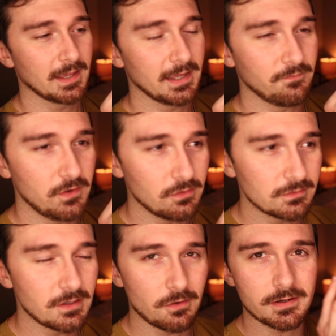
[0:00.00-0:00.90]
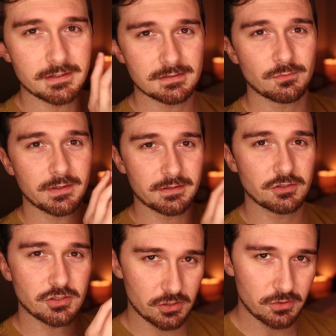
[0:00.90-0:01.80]
if you'll notice with the
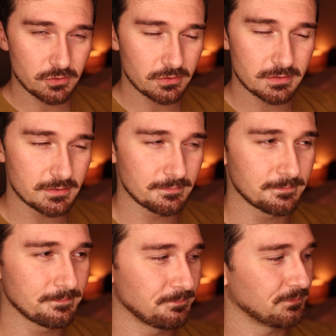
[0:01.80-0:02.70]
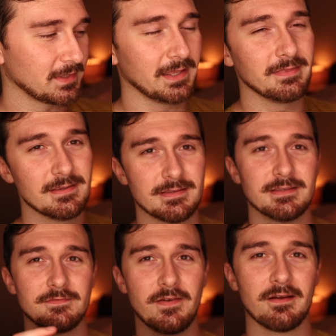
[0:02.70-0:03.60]
shoes, and this
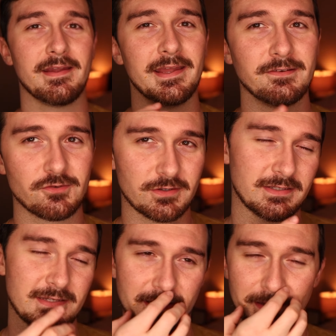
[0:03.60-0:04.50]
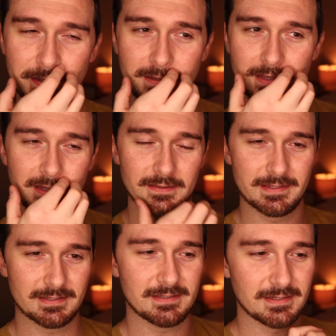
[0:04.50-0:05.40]
is very interesting,
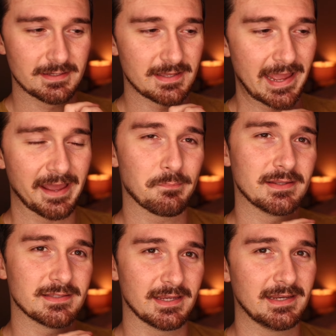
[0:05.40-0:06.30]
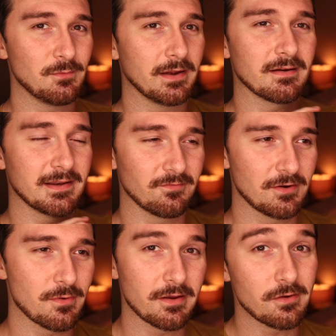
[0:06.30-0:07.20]
this happens anywhere and
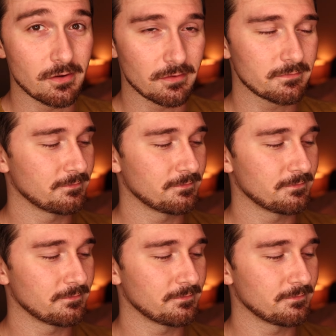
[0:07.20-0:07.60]
everywhere you go.